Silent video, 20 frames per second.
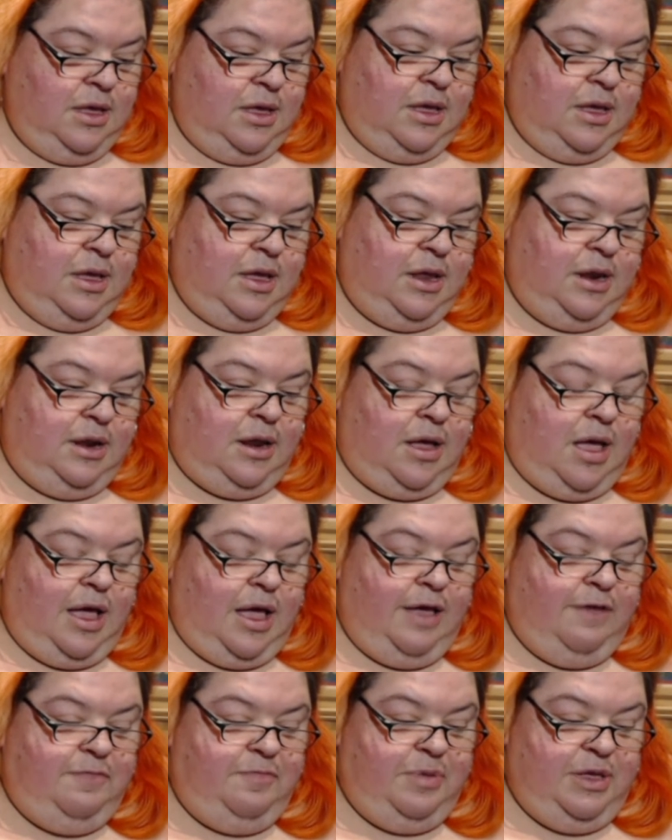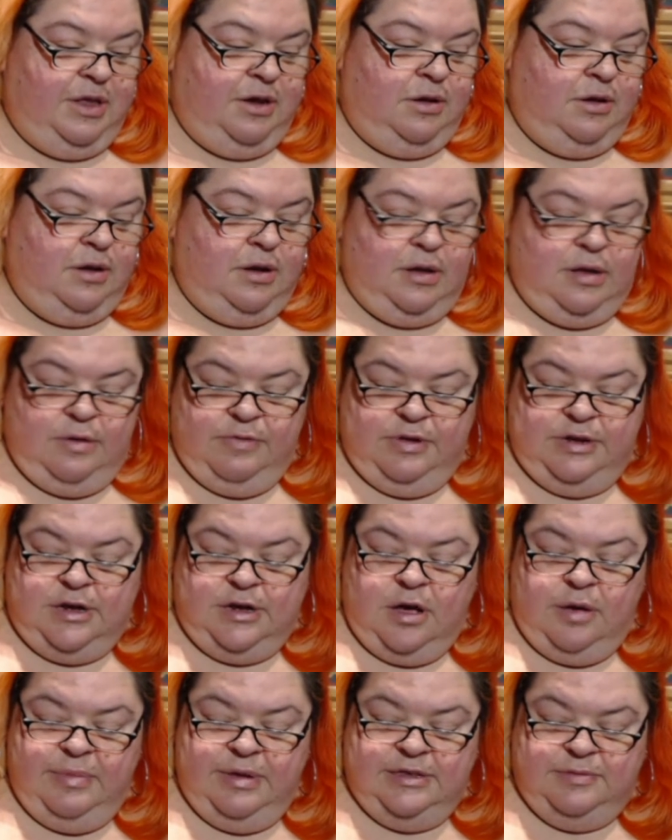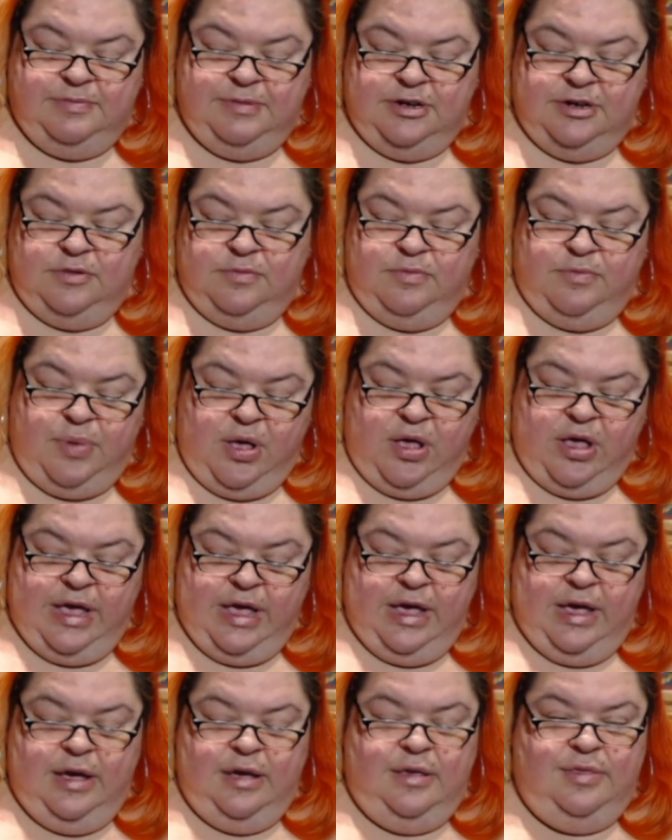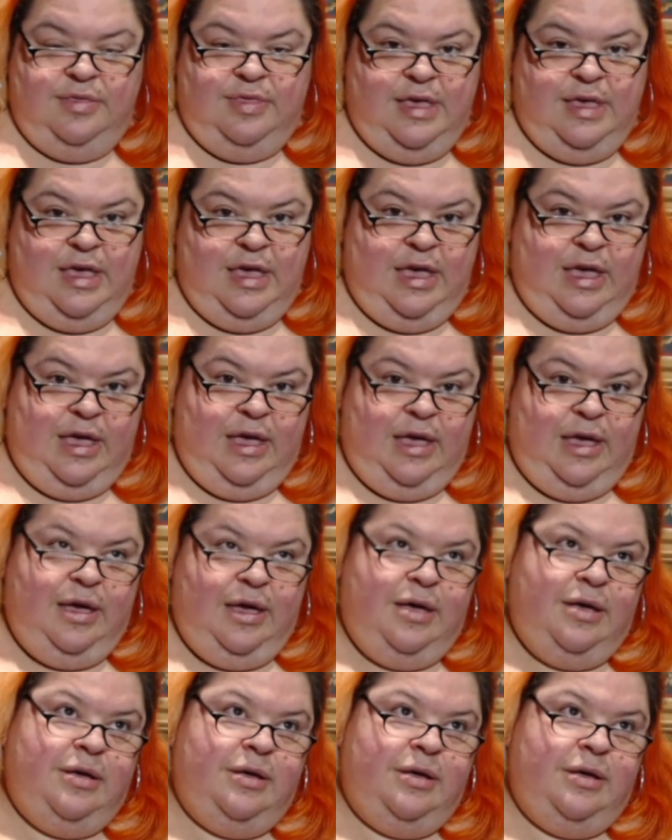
And Tommy's been buying the,